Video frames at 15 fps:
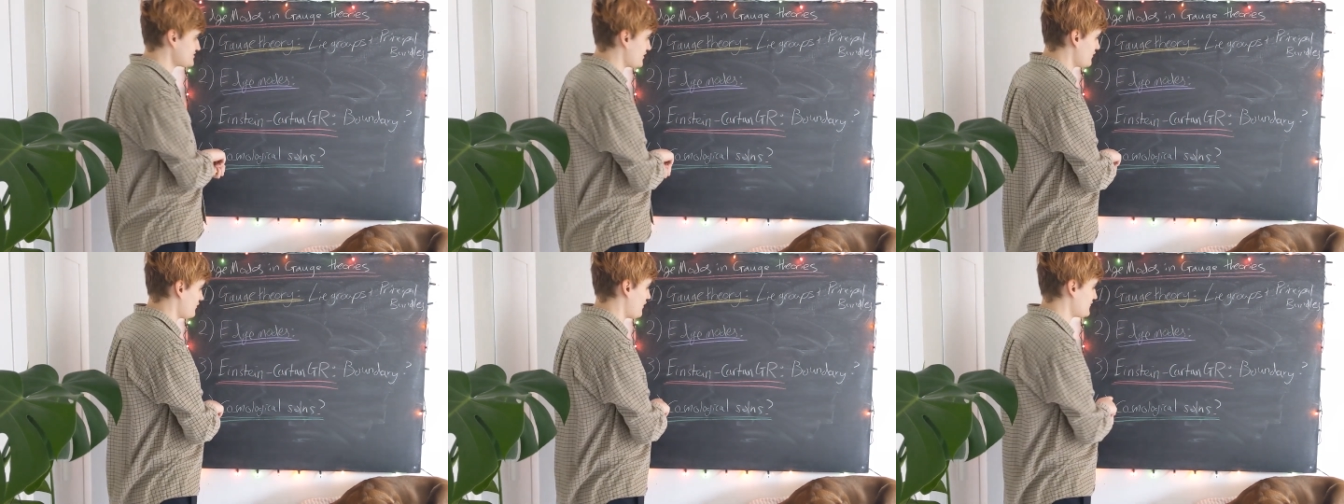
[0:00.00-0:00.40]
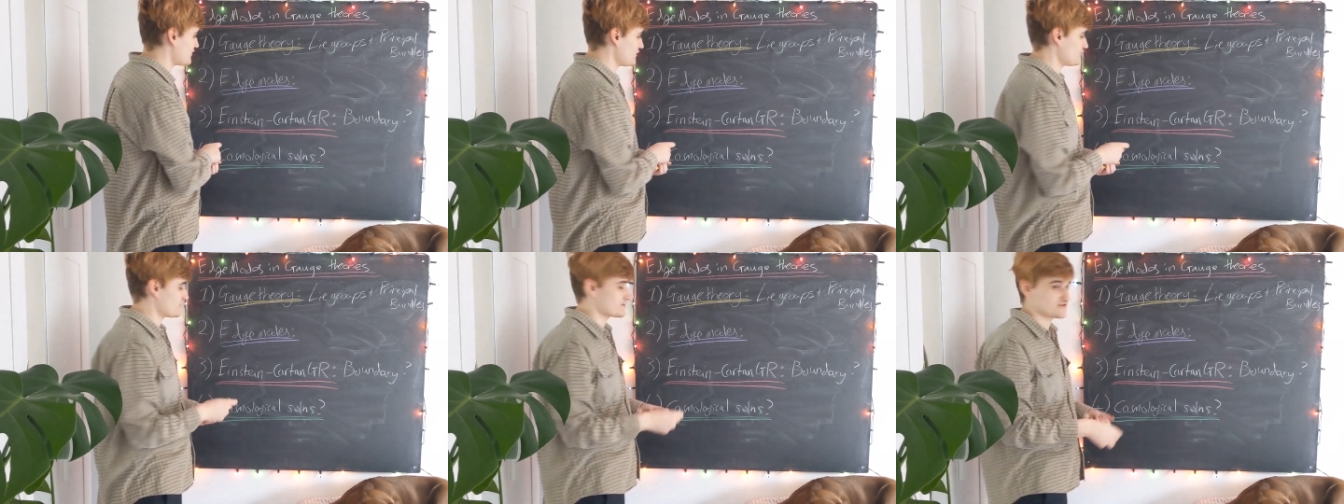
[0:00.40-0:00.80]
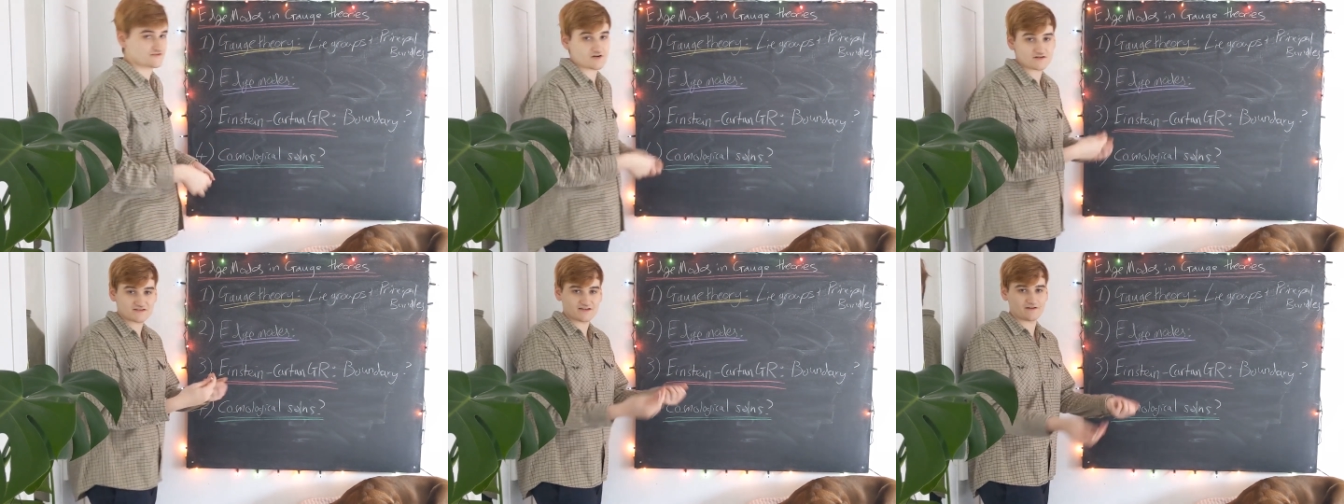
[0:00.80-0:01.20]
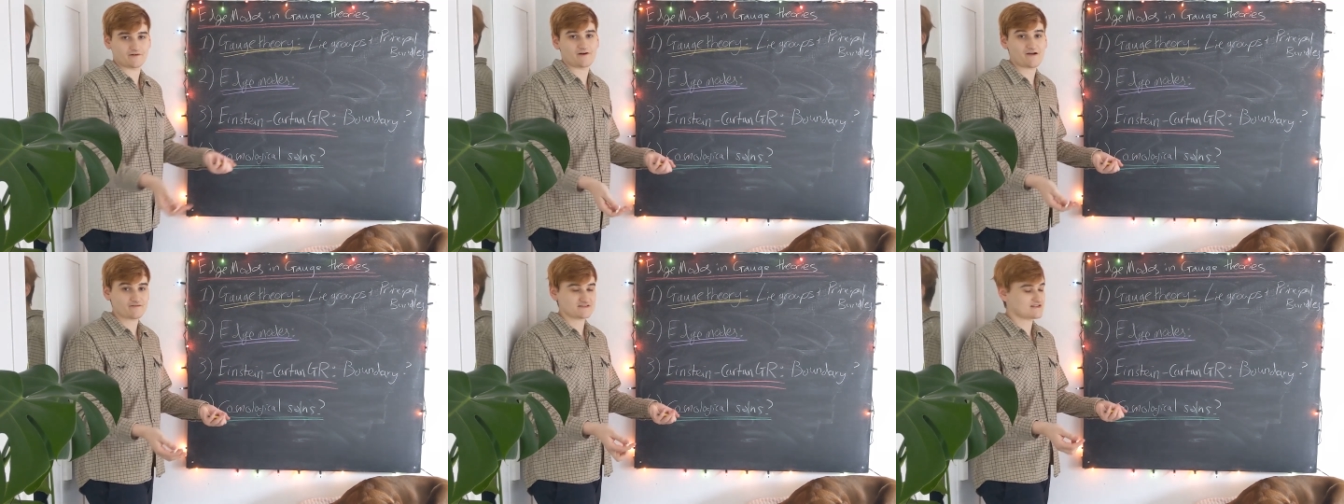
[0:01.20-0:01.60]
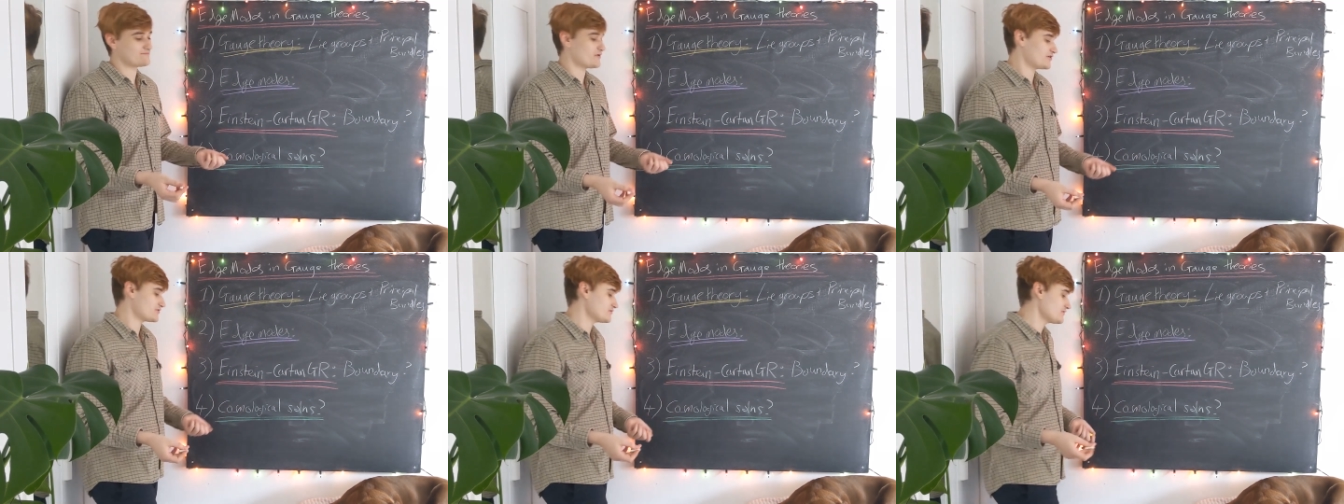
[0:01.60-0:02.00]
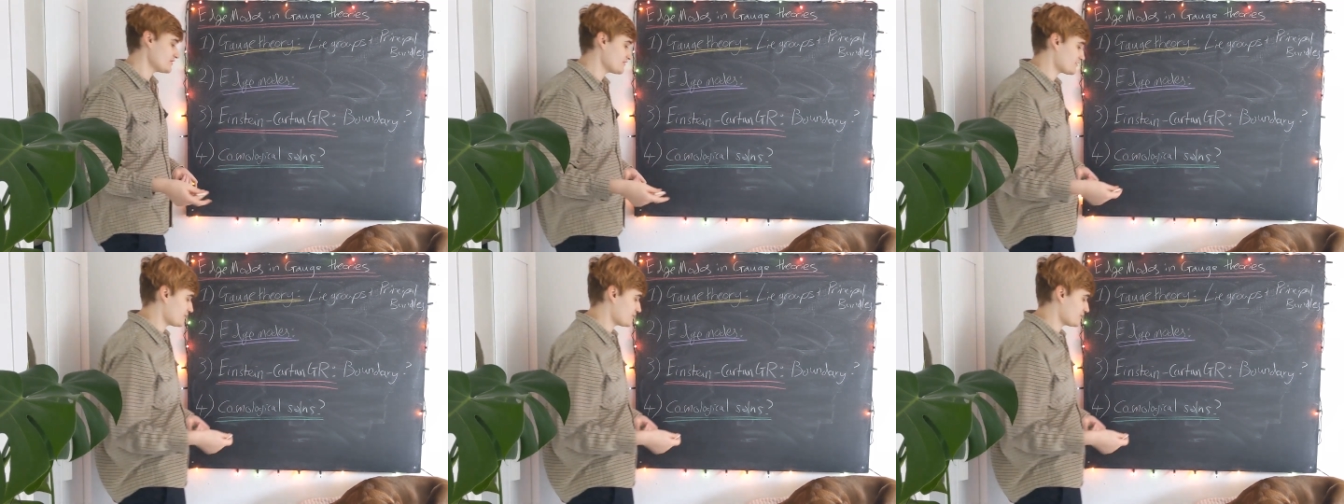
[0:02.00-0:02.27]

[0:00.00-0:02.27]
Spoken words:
So after you've constructed a gravity model, you